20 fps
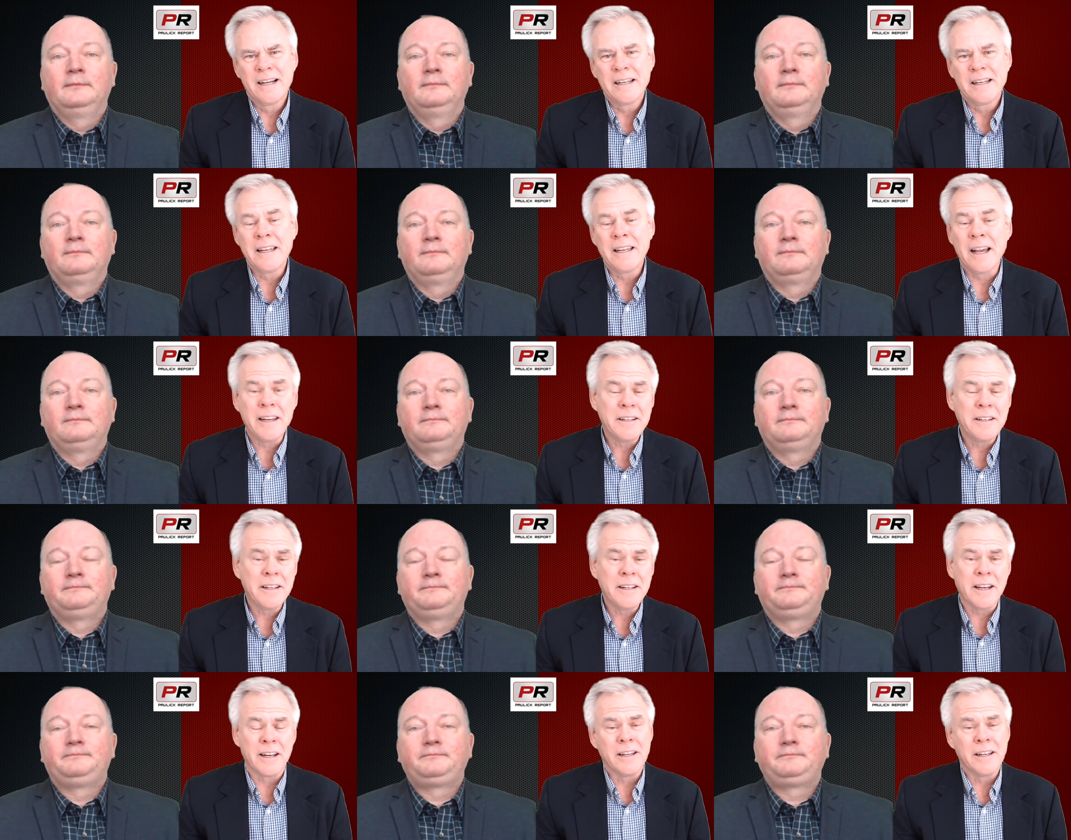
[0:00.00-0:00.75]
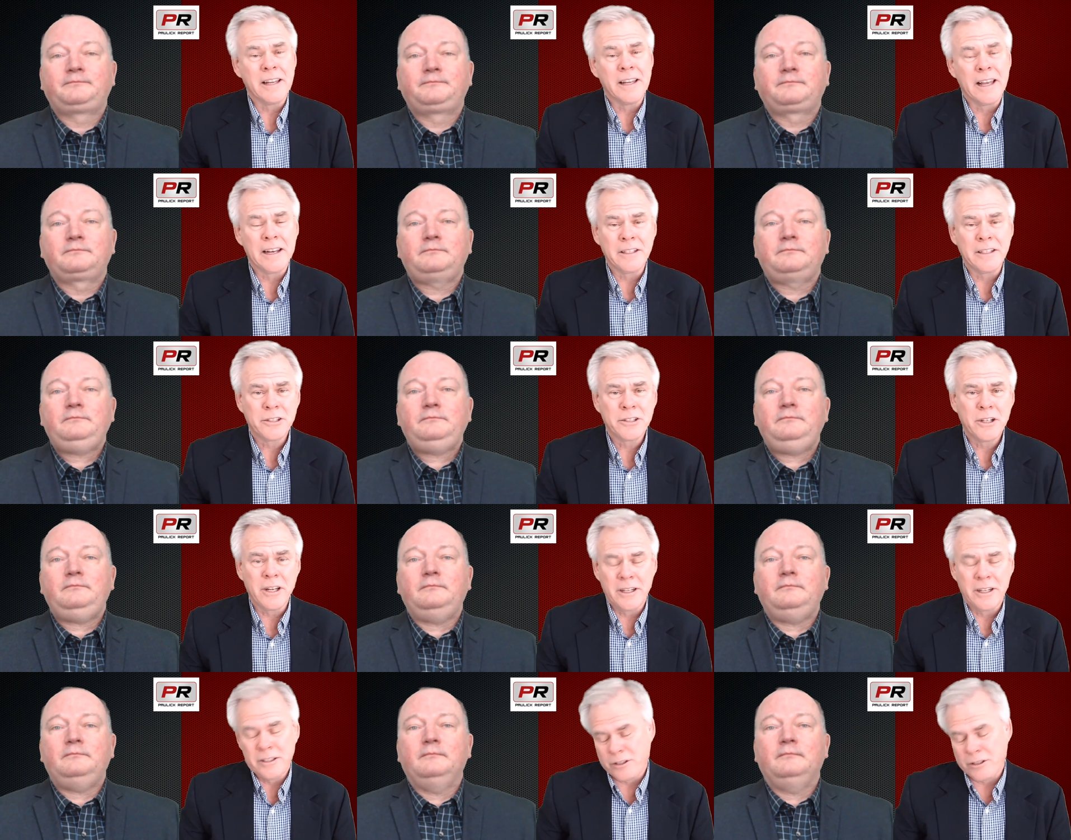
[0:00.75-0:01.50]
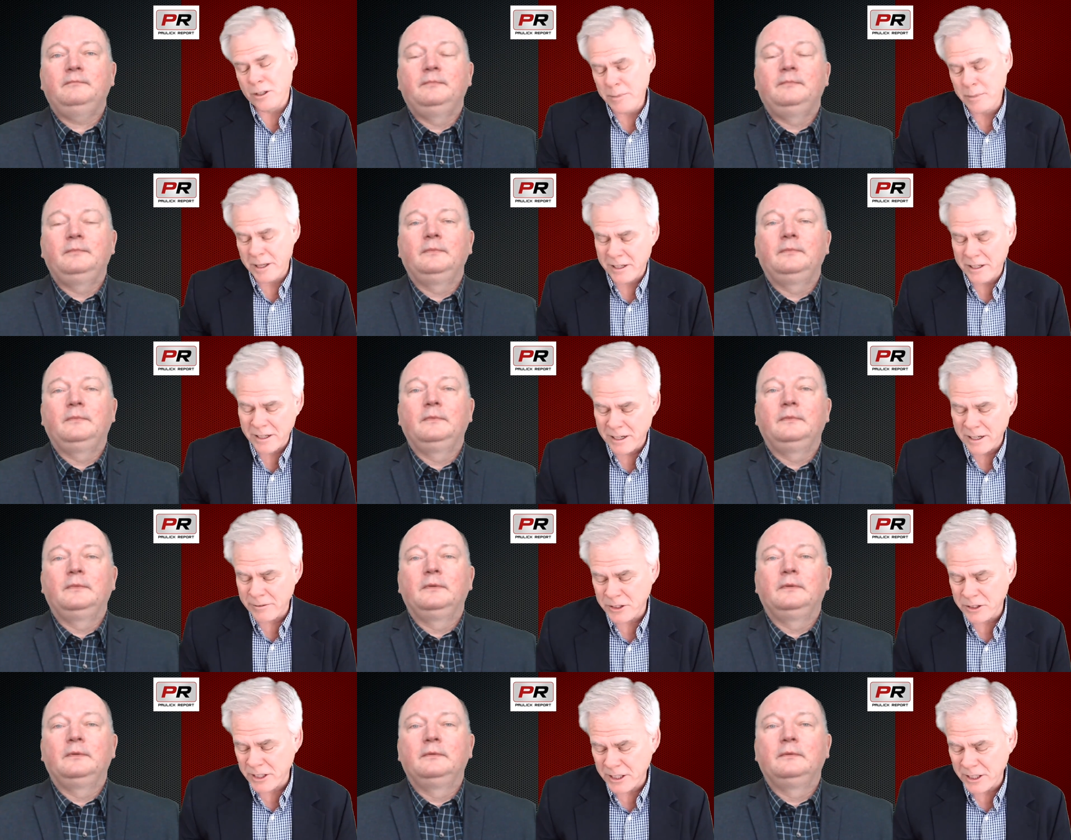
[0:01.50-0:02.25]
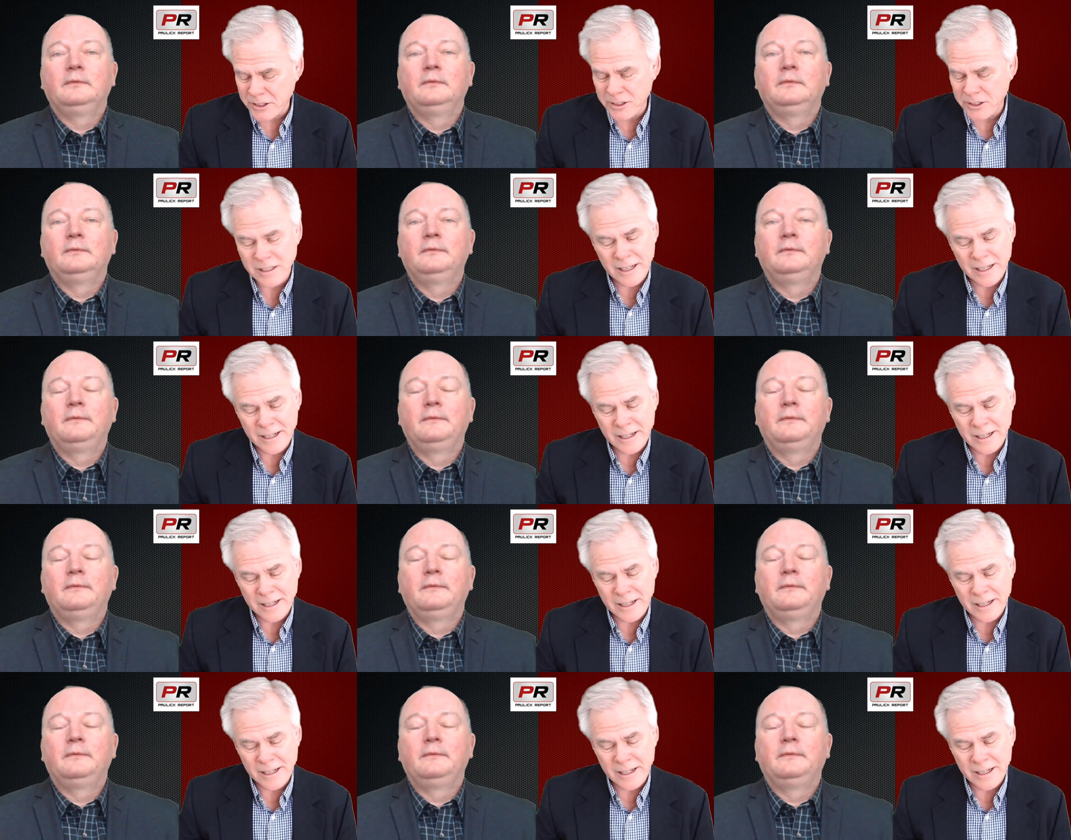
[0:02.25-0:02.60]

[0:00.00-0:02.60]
Speaker 1: Yeah, he did, and he should he should be in the conversation.